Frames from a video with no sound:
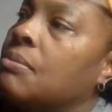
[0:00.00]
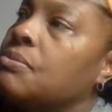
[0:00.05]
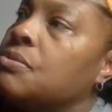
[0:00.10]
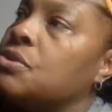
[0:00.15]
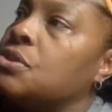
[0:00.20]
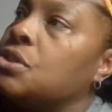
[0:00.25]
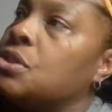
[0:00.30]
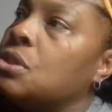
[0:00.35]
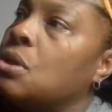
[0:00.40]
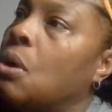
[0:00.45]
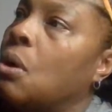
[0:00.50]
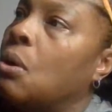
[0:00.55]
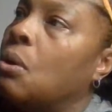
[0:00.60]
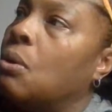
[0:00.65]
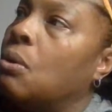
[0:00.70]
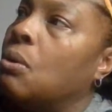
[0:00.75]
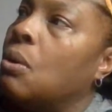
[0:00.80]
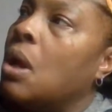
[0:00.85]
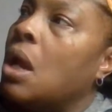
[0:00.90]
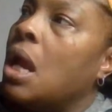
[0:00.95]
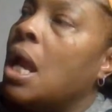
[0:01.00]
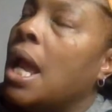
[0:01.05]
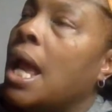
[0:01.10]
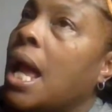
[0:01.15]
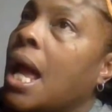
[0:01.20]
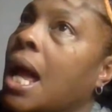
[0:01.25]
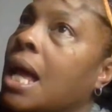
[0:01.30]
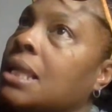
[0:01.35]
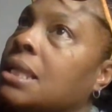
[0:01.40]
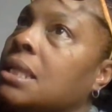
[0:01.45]
So
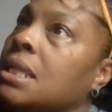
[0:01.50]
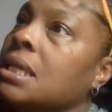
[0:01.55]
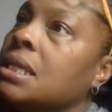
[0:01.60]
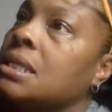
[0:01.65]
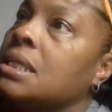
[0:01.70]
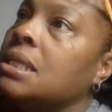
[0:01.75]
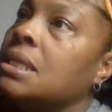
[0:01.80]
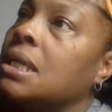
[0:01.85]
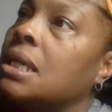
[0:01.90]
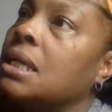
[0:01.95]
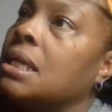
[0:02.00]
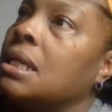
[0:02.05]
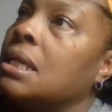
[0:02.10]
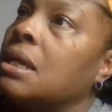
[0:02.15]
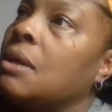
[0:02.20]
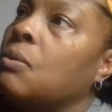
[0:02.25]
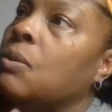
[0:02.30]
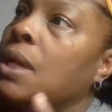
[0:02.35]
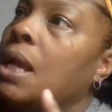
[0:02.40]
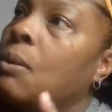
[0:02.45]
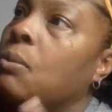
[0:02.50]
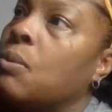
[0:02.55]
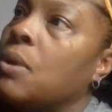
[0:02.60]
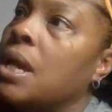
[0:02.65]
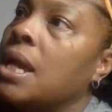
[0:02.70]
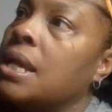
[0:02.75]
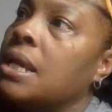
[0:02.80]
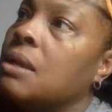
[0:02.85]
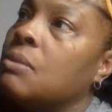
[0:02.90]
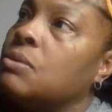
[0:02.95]
I think when I
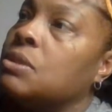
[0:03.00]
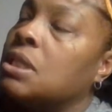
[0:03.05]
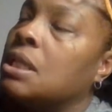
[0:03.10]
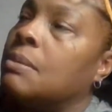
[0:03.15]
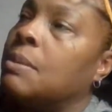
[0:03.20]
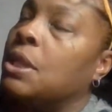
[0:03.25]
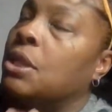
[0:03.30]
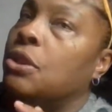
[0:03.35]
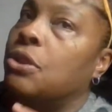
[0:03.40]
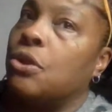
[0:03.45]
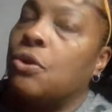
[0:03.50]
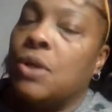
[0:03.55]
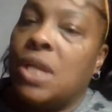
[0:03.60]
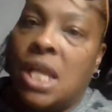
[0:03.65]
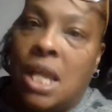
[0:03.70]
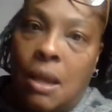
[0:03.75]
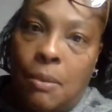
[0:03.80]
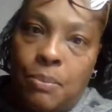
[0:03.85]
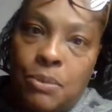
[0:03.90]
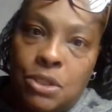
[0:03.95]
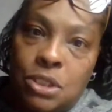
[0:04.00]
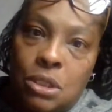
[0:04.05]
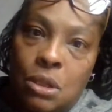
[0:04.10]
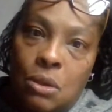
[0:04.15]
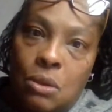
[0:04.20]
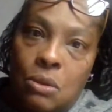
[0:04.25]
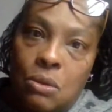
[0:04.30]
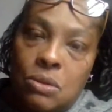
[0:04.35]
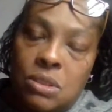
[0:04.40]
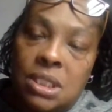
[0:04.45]
read it was going to be 30
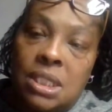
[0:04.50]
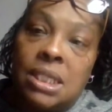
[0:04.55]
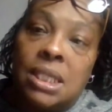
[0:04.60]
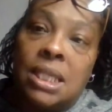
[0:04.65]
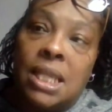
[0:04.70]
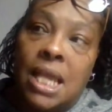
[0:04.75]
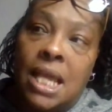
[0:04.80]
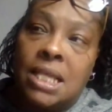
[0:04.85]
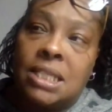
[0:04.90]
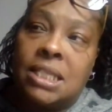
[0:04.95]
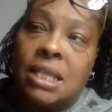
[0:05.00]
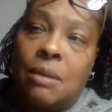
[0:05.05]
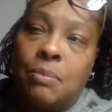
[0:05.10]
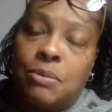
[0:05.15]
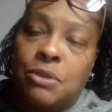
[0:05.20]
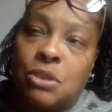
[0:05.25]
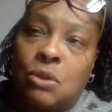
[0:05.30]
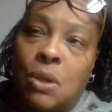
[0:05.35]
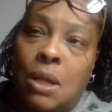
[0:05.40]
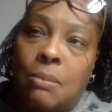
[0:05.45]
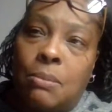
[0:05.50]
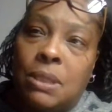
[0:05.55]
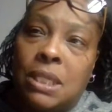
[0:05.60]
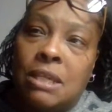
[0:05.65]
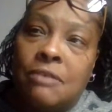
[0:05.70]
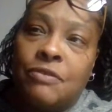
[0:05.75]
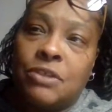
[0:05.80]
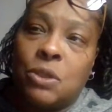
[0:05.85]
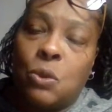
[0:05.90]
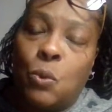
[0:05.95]
episodes, and the last episode I
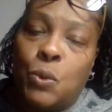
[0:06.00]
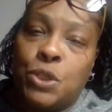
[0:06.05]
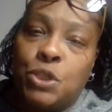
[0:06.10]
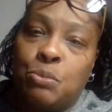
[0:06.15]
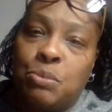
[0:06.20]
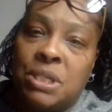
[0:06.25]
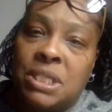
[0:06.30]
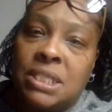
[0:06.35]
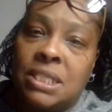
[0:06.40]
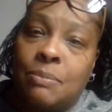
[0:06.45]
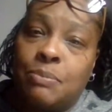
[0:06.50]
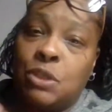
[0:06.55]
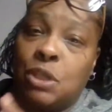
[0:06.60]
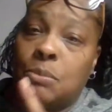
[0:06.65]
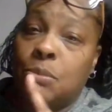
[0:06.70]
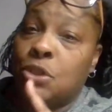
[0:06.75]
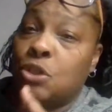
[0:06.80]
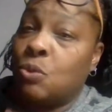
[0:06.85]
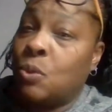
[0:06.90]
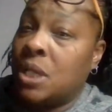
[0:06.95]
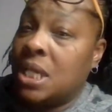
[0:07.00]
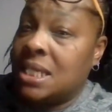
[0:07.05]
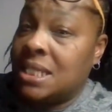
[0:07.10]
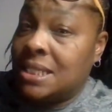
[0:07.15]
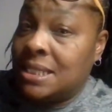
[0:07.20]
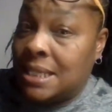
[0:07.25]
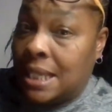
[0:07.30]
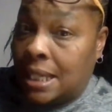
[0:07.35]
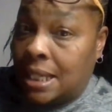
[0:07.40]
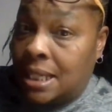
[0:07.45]
believe is going to be September
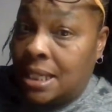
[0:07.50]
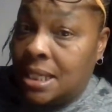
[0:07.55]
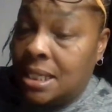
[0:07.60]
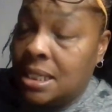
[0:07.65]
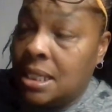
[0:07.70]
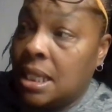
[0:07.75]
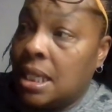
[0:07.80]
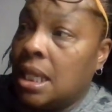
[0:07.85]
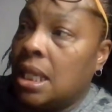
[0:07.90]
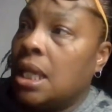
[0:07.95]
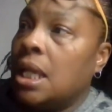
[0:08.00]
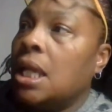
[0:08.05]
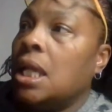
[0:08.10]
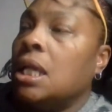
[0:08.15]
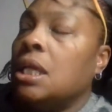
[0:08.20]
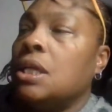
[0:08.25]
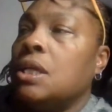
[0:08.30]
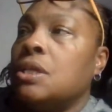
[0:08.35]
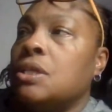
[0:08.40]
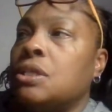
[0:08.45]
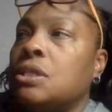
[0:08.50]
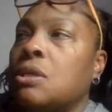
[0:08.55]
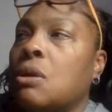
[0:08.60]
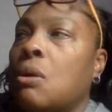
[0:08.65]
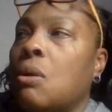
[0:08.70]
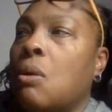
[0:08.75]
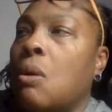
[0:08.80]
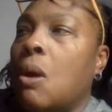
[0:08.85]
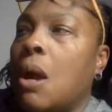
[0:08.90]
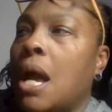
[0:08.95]
22nd.
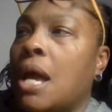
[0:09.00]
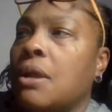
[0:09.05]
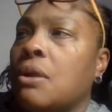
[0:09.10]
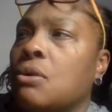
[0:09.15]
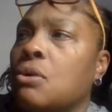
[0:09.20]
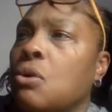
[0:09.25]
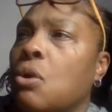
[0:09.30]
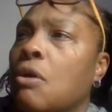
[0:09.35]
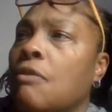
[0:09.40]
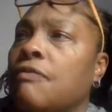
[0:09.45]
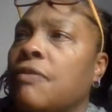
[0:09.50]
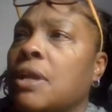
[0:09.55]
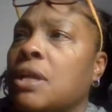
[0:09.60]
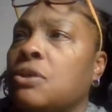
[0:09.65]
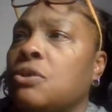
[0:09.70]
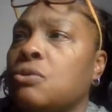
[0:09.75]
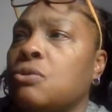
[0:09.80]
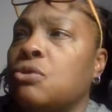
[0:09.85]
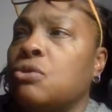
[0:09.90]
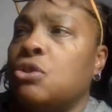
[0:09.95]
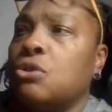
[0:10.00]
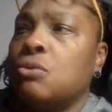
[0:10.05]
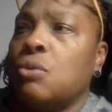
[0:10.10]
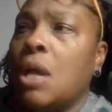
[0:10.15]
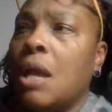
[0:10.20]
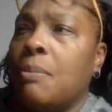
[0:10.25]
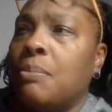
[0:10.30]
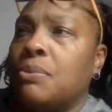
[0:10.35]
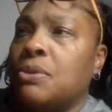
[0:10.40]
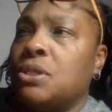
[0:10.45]
So I don't know if they do 2
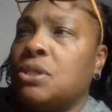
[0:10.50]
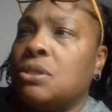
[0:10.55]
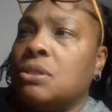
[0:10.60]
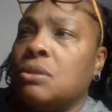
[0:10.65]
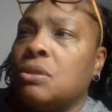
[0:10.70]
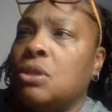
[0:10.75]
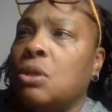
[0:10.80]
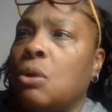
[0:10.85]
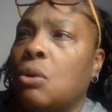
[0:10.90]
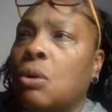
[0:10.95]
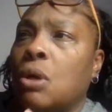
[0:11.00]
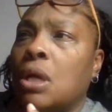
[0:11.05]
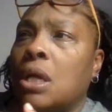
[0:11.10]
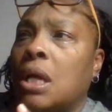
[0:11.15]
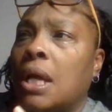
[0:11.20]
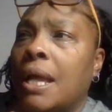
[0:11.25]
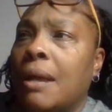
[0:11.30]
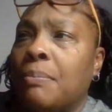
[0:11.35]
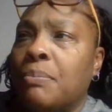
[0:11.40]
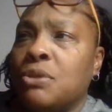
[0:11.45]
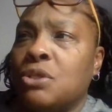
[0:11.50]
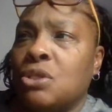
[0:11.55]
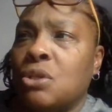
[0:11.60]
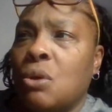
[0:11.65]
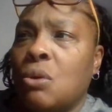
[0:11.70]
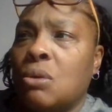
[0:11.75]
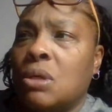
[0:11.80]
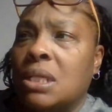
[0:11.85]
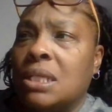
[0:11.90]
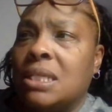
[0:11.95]
episodes, you know, an
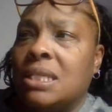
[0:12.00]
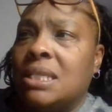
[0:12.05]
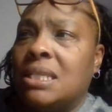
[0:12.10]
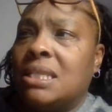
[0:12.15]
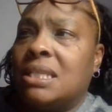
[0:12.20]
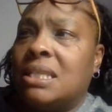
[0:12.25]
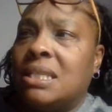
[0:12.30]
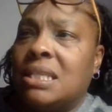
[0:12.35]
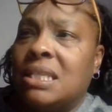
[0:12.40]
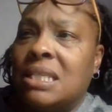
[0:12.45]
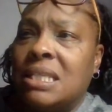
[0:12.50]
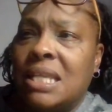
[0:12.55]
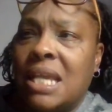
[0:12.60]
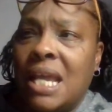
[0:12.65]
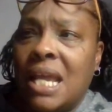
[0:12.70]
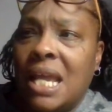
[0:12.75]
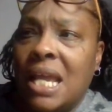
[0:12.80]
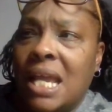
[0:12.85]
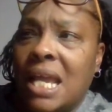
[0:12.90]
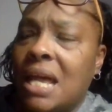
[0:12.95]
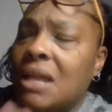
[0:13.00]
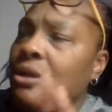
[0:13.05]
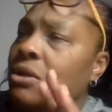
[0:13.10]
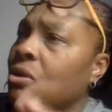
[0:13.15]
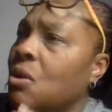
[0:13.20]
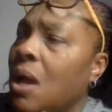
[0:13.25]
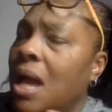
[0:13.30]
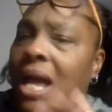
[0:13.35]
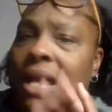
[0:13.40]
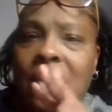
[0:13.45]
episode a day. I don't
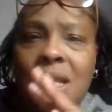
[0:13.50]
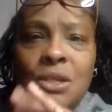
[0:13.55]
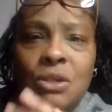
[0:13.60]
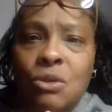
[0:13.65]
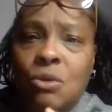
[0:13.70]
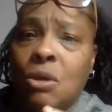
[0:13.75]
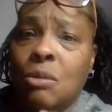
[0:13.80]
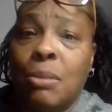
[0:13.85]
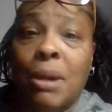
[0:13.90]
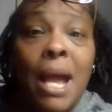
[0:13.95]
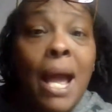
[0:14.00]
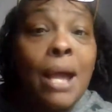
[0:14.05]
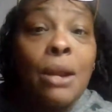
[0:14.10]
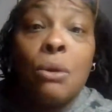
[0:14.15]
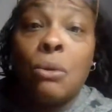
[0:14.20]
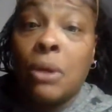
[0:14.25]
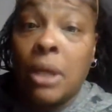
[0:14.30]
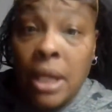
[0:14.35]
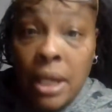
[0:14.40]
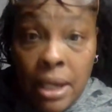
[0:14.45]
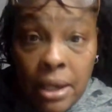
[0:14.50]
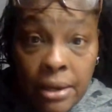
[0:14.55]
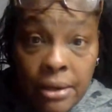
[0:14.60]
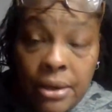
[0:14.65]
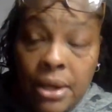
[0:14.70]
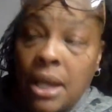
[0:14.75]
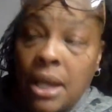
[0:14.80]
know how they do it, but I don't care.